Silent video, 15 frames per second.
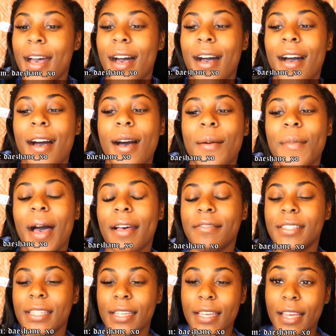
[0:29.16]
I've
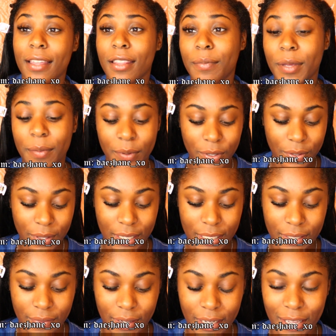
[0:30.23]
seen other people do
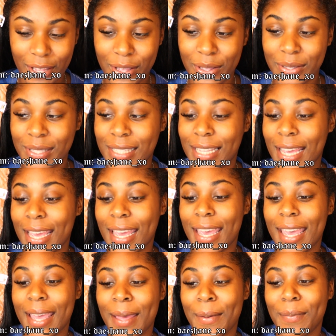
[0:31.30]
these videos
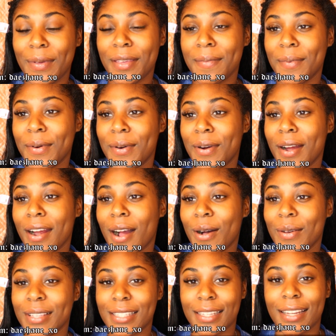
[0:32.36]
and people are
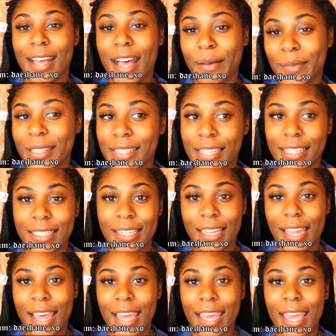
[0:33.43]
always in the comment section
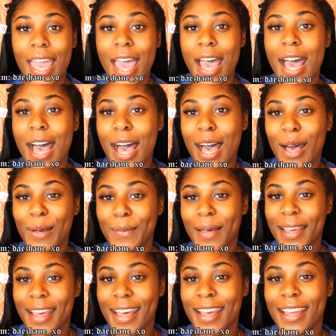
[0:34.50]
like, oh my
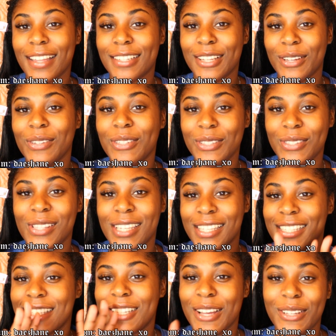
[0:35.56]
god, don't do
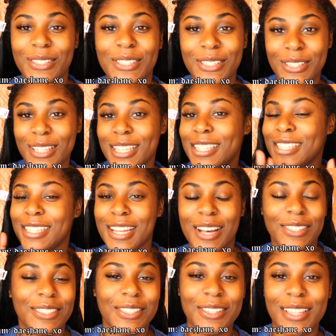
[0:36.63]
this, don't do this,
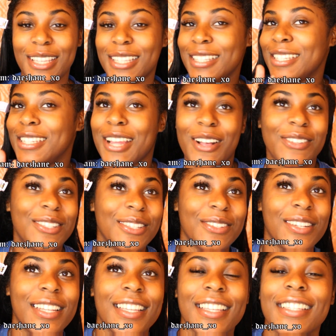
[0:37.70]
don't do this, don't do
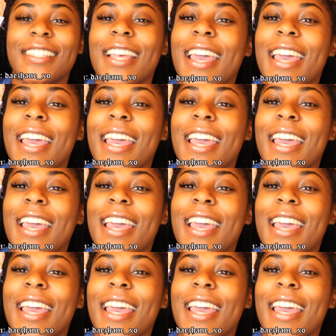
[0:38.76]
this.